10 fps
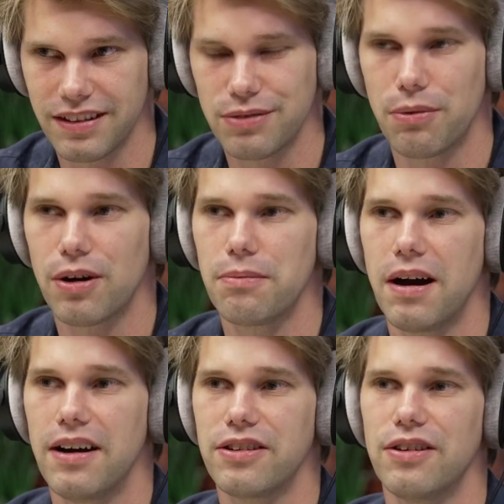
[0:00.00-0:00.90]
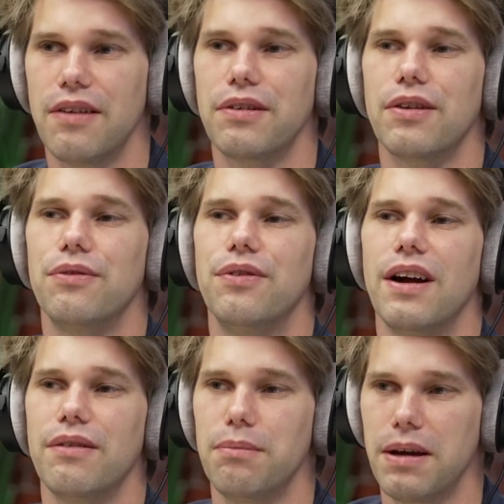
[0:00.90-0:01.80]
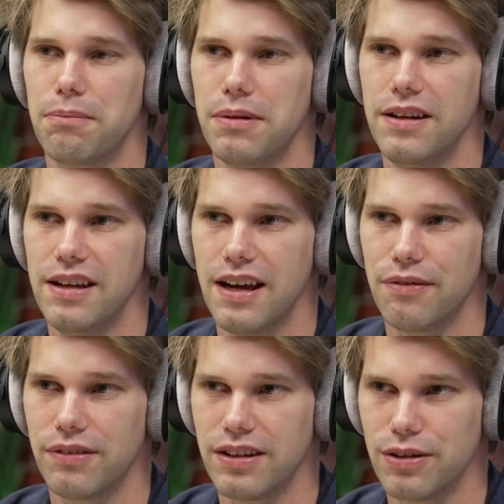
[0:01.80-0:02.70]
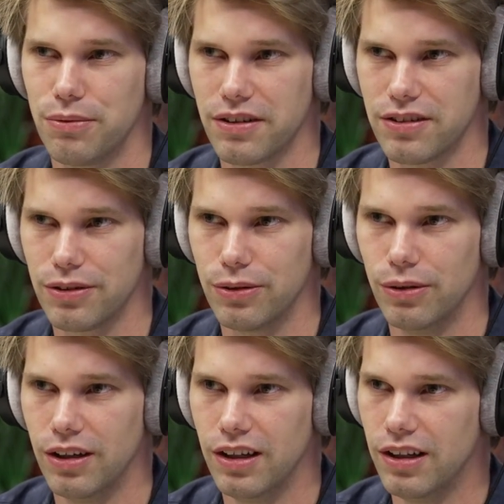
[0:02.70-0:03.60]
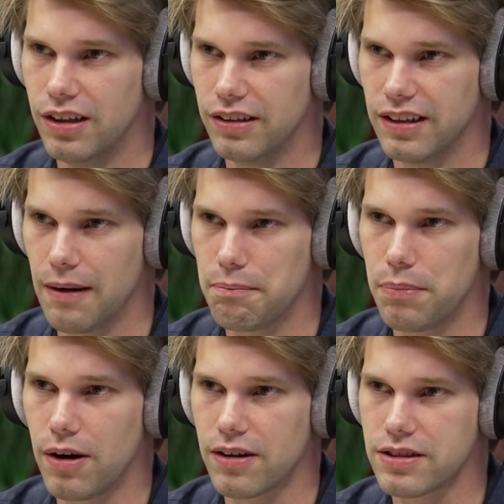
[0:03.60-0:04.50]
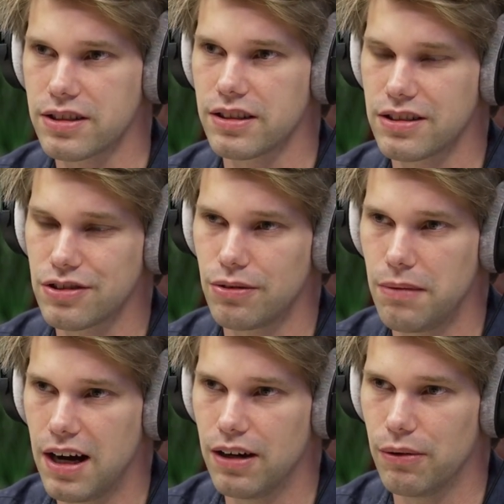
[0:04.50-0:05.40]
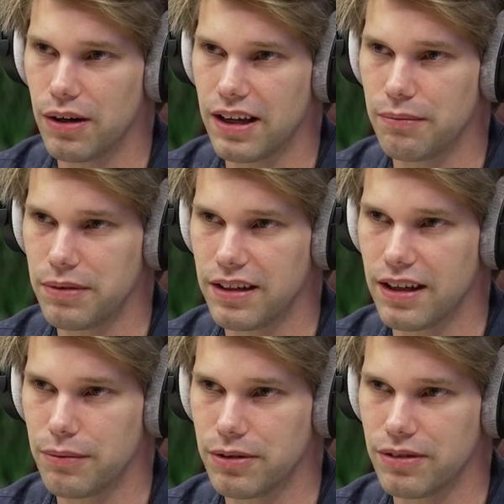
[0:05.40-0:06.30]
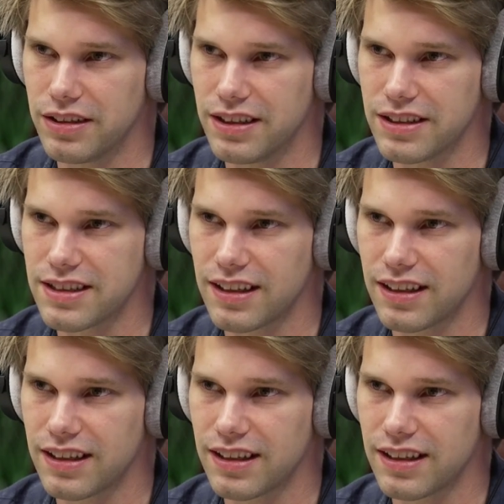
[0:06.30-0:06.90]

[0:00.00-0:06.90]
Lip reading: It's more about you having a very big PDF that you want to parse somehow and being able to ingest.